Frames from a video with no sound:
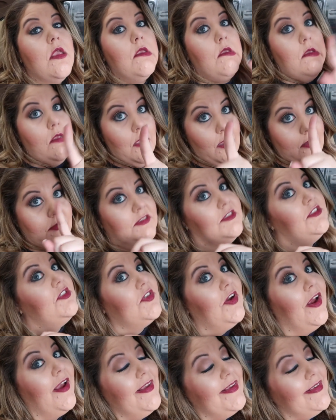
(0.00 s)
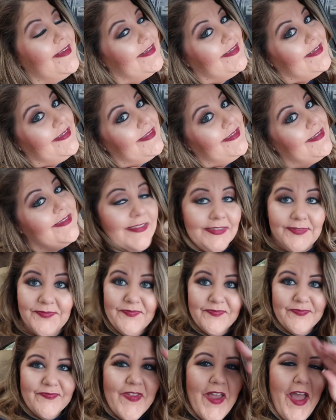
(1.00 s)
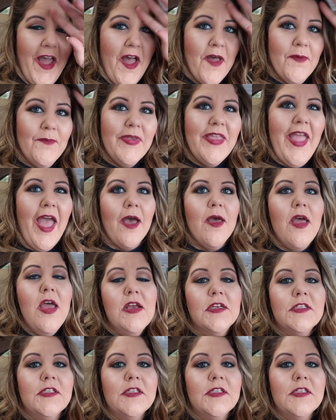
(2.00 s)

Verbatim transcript: Y'all should try it. Um, but yeah,